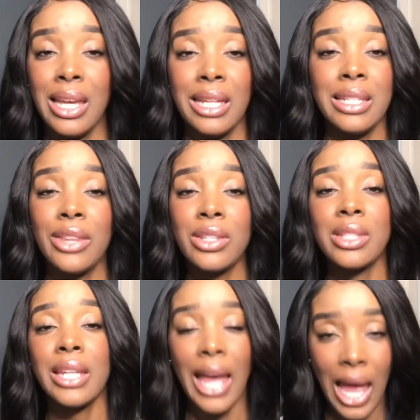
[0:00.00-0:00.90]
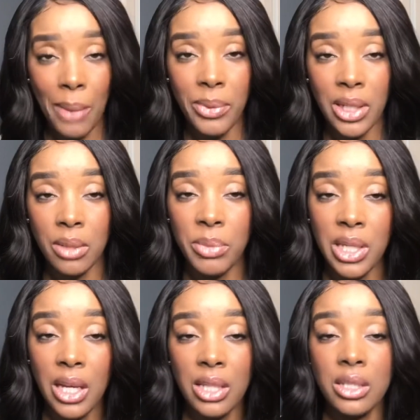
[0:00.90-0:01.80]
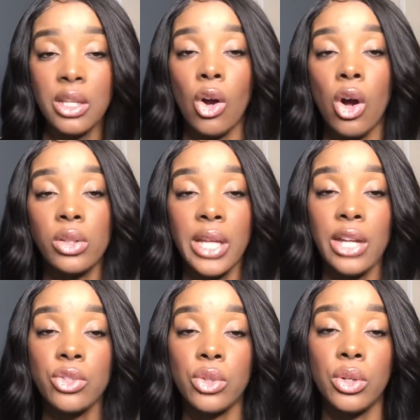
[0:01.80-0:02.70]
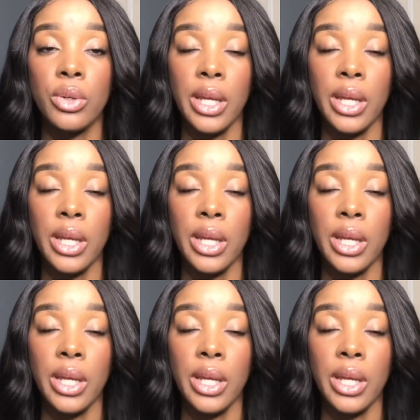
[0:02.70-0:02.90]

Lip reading: nothing's going to happen because they're all natural,